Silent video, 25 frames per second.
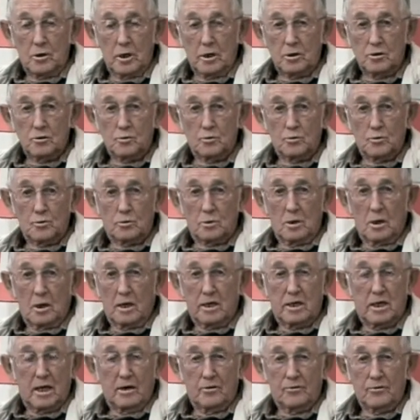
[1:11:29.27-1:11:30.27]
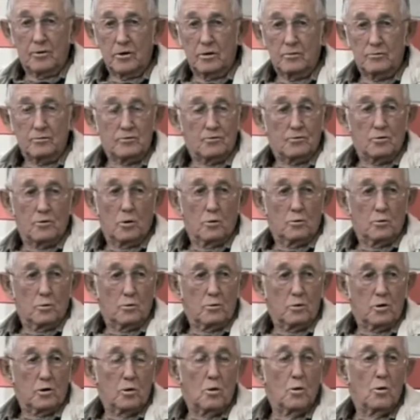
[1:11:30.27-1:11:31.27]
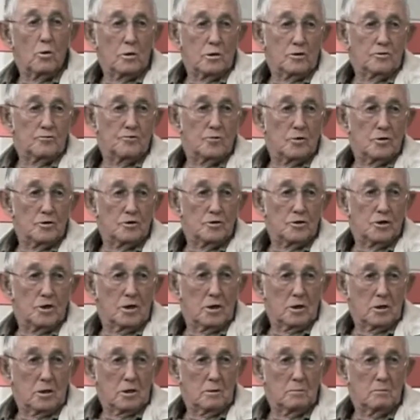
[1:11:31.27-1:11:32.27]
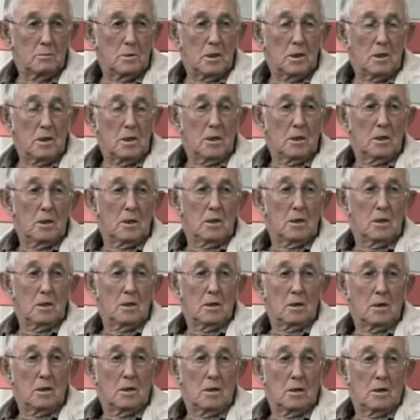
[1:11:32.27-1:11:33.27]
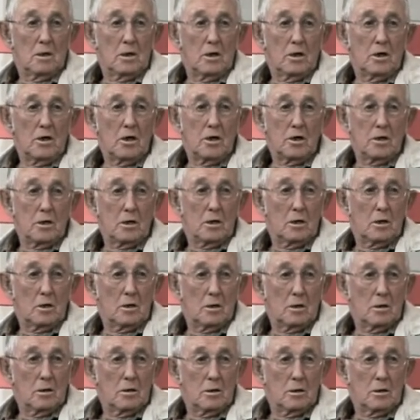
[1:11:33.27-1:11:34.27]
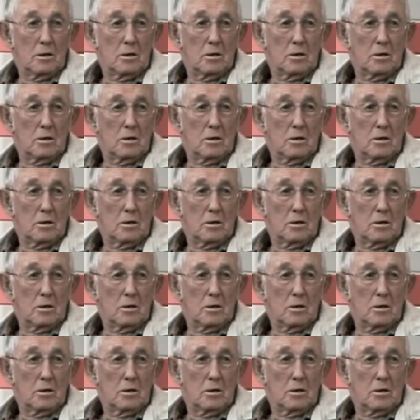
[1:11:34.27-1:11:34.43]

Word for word: Angel, I can't think of it, don't recall his first name. Tom. He, oh, okay. Lou?